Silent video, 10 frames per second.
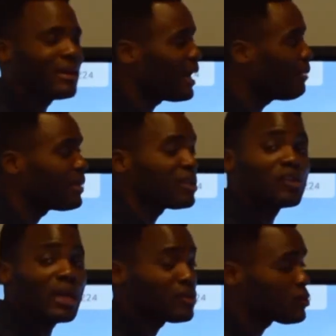can be
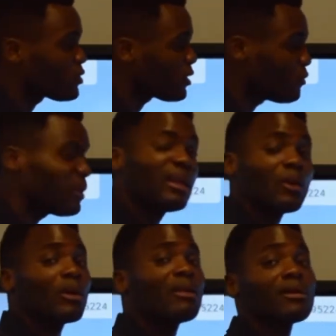changed to really
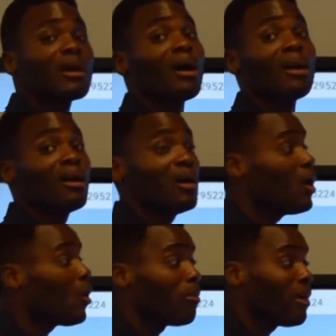whatever color
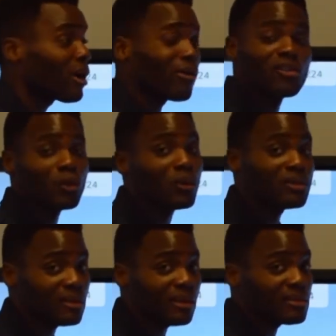or background you
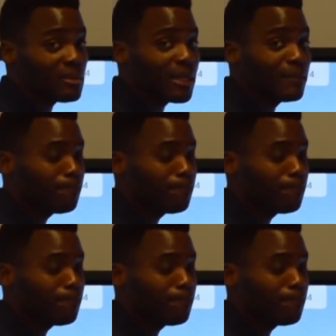wanted it to be.